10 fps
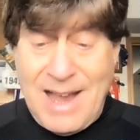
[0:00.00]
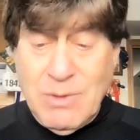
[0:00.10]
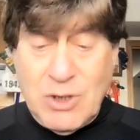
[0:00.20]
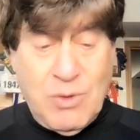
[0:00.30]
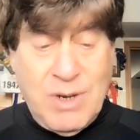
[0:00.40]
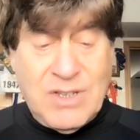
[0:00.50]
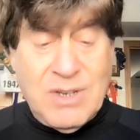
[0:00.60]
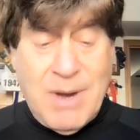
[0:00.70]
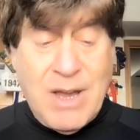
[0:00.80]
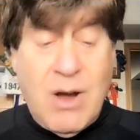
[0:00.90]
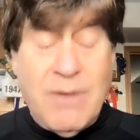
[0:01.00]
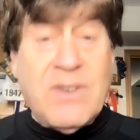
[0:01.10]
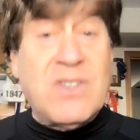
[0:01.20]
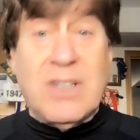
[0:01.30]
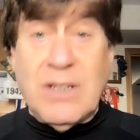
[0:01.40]
I retreated to my
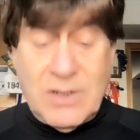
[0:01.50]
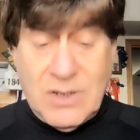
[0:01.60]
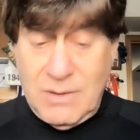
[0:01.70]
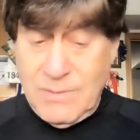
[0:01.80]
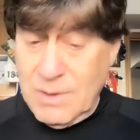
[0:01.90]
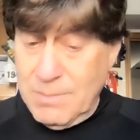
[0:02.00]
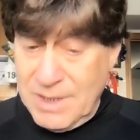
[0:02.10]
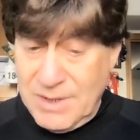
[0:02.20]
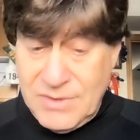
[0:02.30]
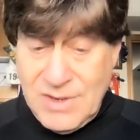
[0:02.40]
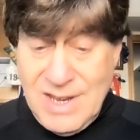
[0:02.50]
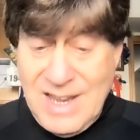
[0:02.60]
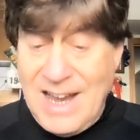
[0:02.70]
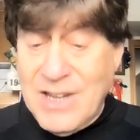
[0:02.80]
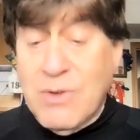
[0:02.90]
office and looked over the bills.
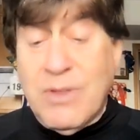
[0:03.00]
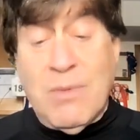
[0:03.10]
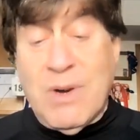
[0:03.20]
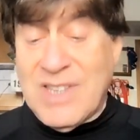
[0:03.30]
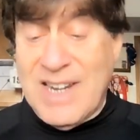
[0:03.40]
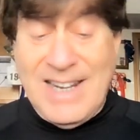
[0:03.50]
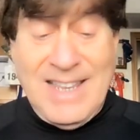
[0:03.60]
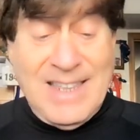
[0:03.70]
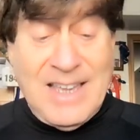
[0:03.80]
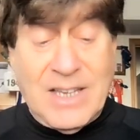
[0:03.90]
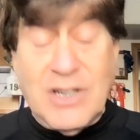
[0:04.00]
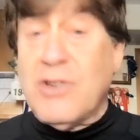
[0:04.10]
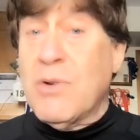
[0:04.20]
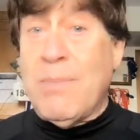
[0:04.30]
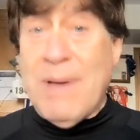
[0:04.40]
I knew there wasn't anything I could
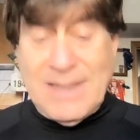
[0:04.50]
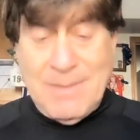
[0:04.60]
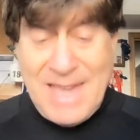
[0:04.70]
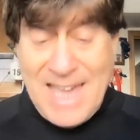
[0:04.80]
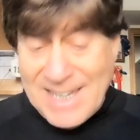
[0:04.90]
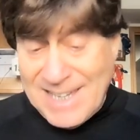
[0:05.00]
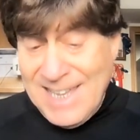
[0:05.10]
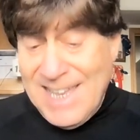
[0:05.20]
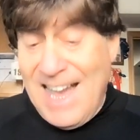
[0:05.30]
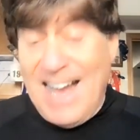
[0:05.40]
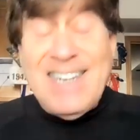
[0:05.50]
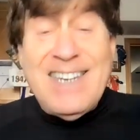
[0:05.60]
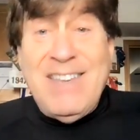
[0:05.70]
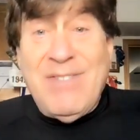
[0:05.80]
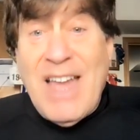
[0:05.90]
do about them. Heck, I
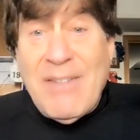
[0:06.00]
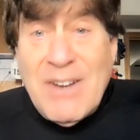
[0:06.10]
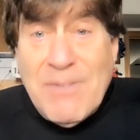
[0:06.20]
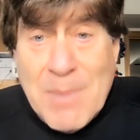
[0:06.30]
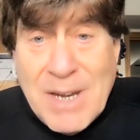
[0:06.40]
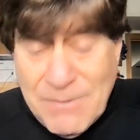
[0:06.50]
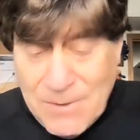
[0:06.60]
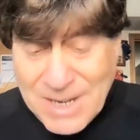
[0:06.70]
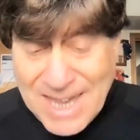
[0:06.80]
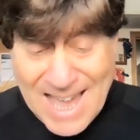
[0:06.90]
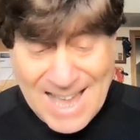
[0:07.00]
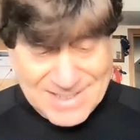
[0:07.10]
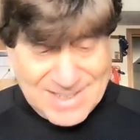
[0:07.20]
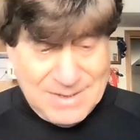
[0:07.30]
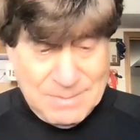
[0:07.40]
didn't even have enough money for
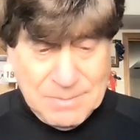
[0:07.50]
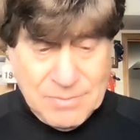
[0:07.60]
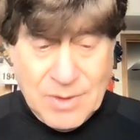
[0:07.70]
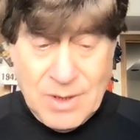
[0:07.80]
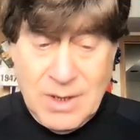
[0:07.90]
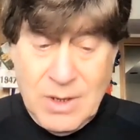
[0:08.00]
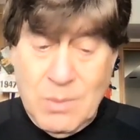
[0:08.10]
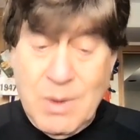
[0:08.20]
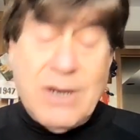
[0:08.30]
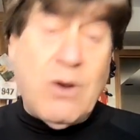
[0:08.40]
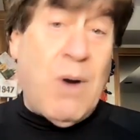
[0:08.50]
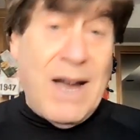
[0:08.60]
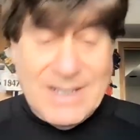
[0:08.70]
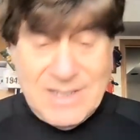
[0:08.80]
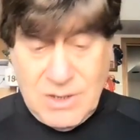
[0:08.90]
gas. We had a
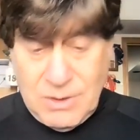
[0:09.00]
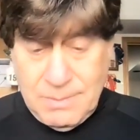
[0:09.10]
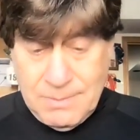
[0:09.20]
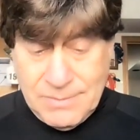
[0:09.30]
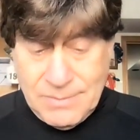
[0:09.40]
quiet dinner.